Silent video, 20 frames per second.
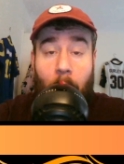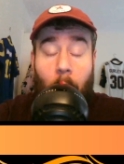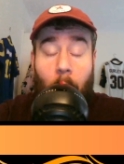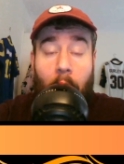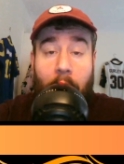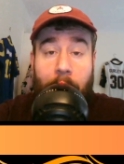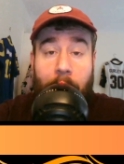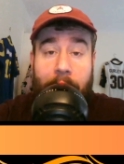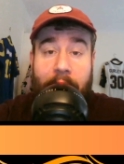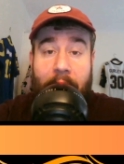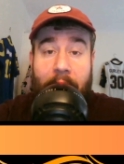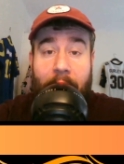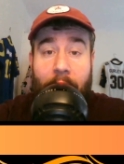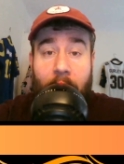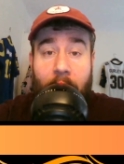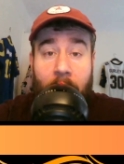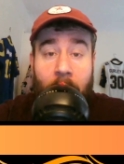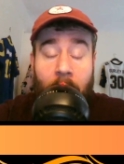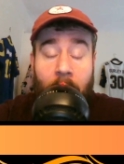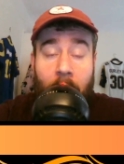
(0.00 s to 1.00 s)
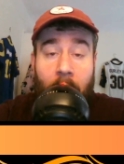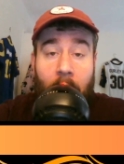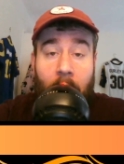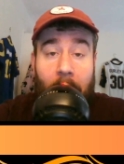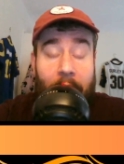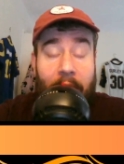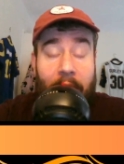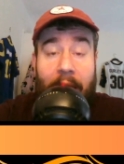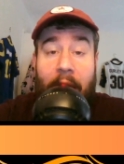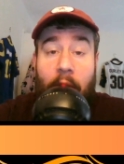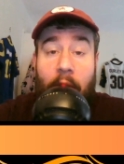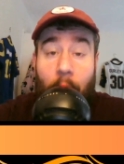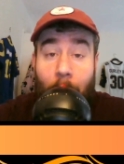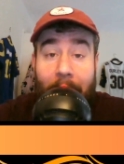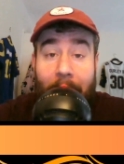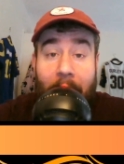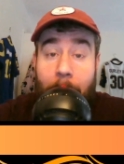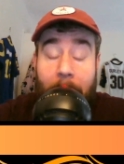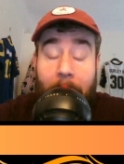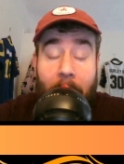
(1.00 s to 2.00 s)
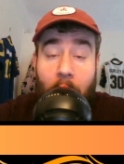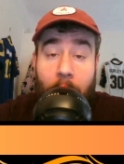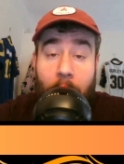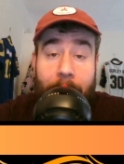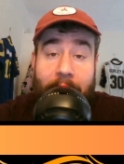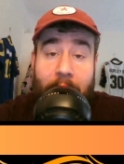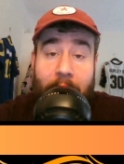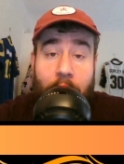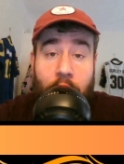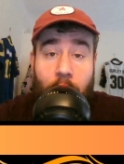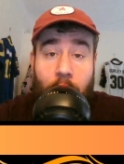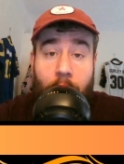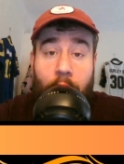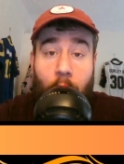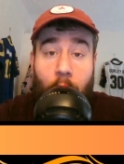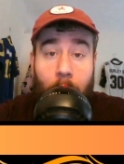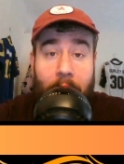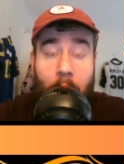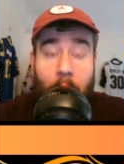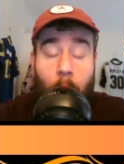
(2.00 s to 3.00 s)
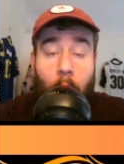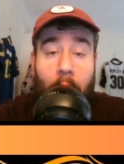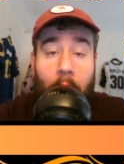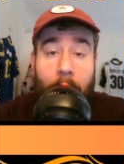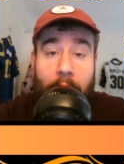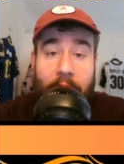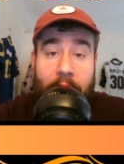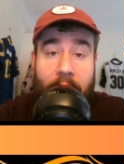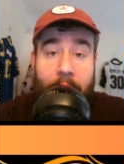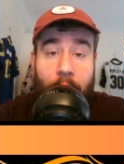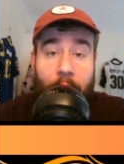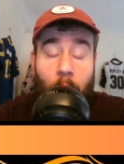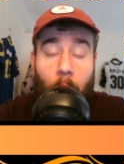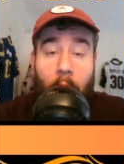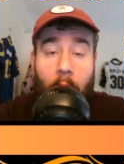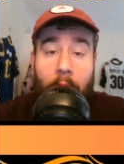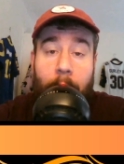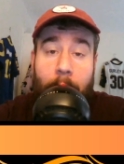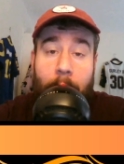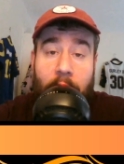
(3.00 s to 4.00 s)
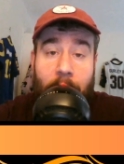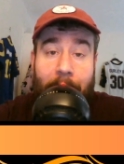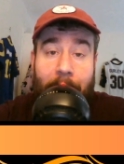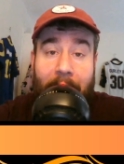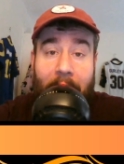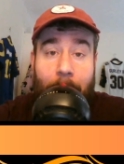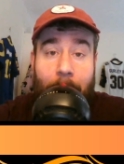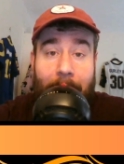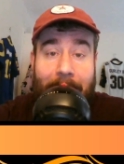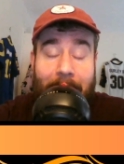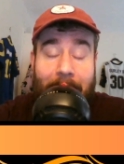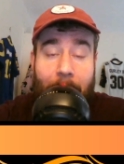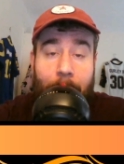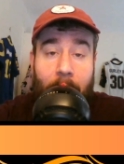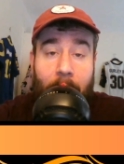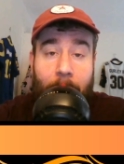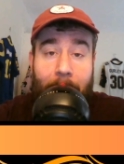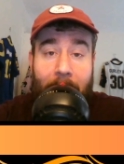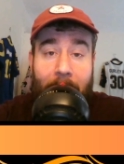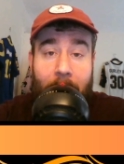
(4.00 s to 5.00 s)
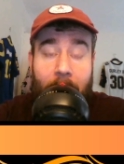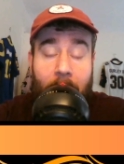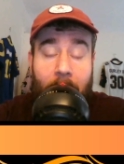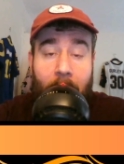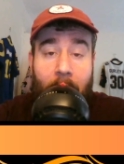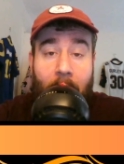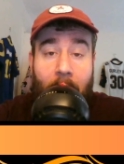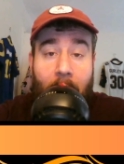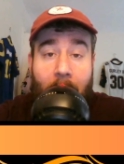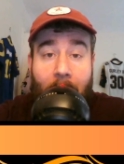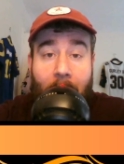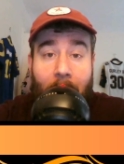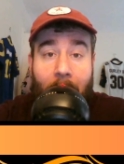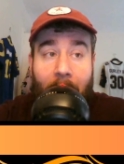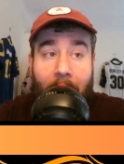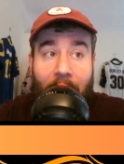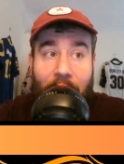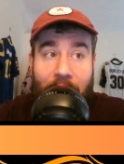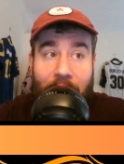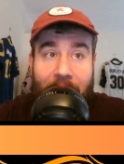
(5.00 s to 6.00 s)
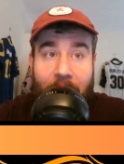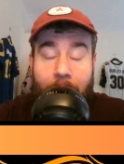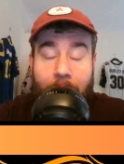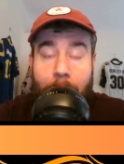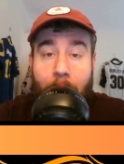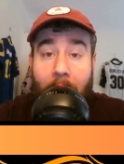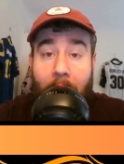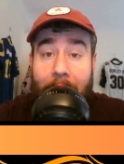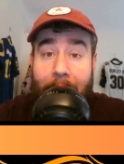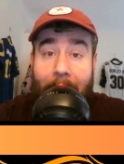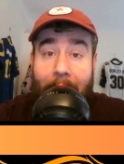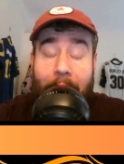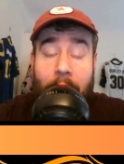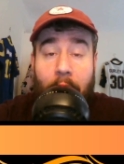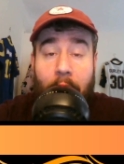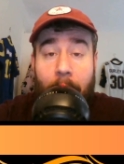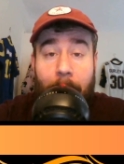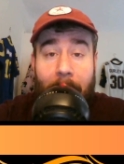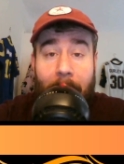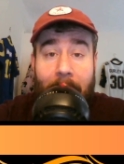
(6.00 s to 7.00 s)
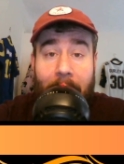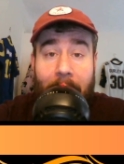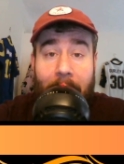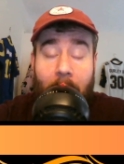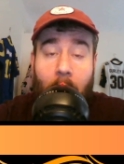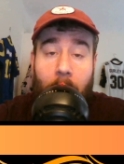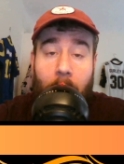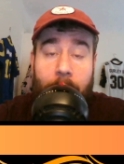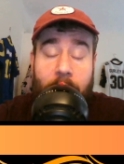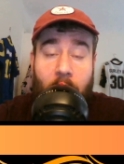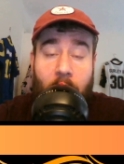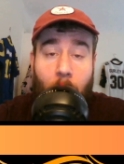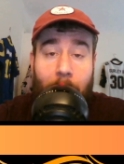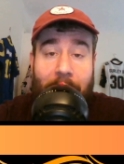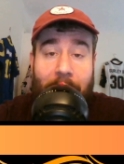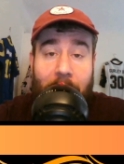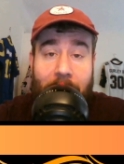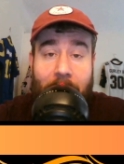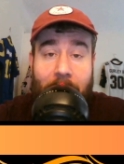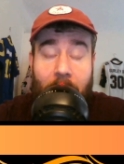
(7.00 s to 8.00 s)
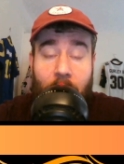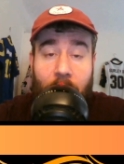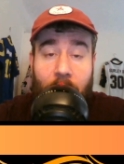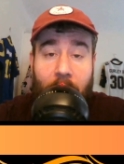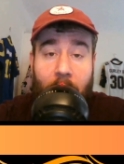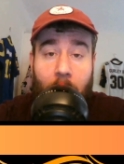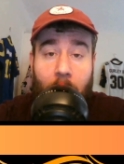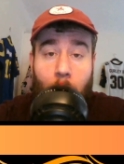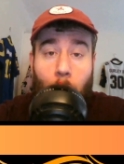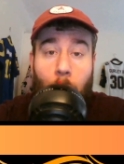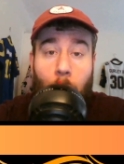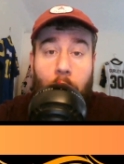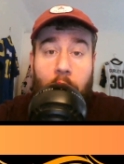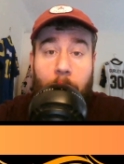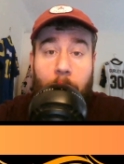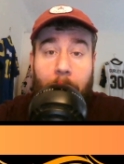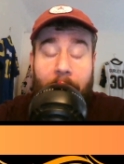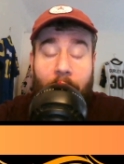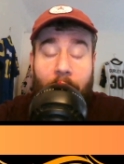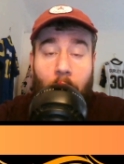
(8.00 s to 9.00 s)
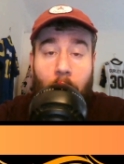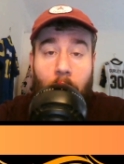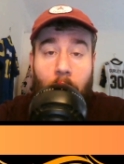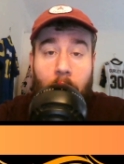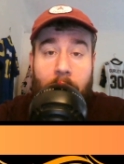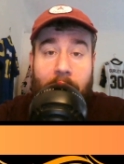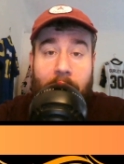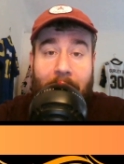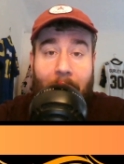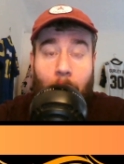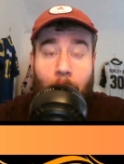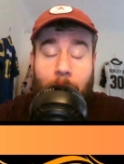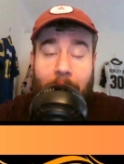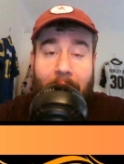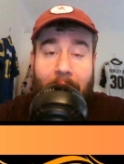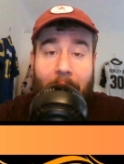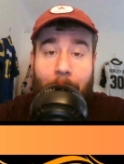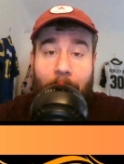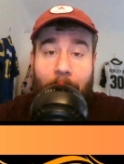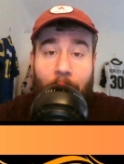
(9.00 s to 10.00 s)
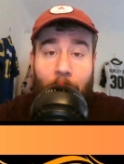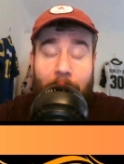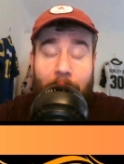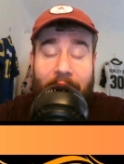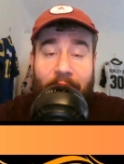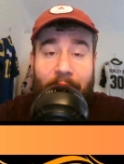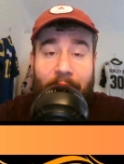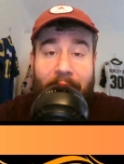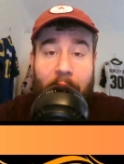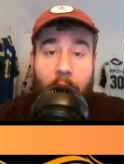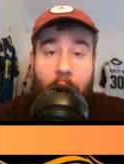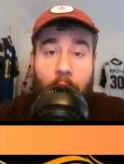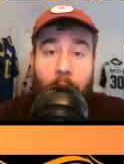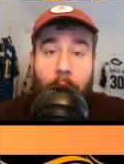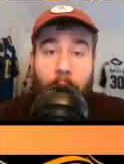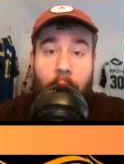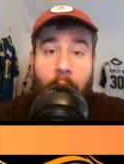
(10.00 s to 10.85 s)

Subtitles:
wide receiver, I think he'd really be in conversation for the wide receiver 1 between him and Ted McMillan. I think I might end up leaning Hunter, which I didn't think I would before scouting him for this video,